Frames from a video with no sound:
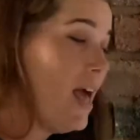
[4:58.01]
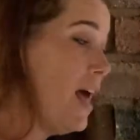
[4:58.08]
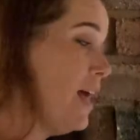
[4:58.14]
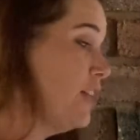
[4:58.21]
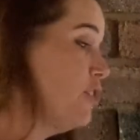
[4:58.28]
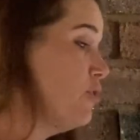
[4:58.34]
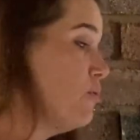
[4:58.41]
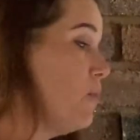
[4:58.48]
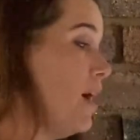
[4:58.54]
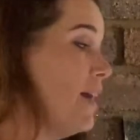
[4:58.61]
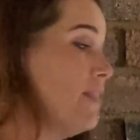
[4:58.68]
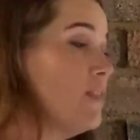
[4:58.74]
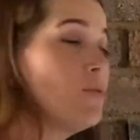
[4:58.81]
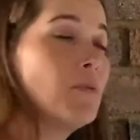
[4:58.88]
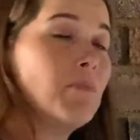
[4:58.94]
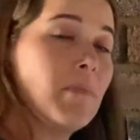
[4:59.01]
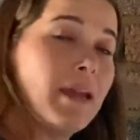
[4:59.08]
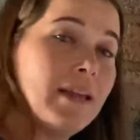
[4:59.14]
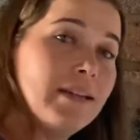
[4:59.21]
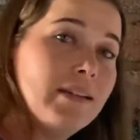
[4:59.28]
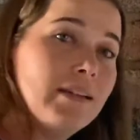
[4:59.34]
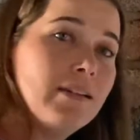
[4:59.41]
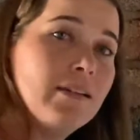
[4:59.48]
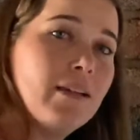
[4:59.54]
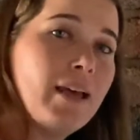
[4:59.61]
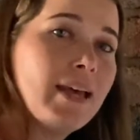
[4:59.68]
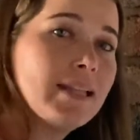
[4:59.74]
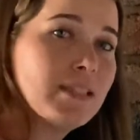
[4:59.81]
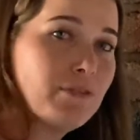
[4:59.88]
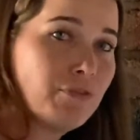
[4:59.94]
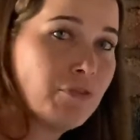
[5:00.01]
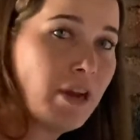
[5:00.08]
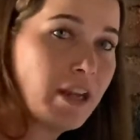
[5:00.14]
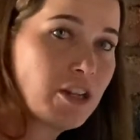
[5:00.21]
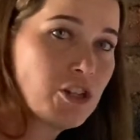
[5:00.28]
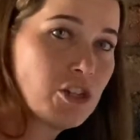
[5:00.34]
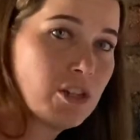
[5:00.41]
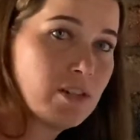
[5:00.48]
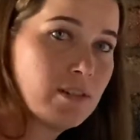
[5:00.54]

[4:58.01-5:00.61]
And you write the remainder as a fraction.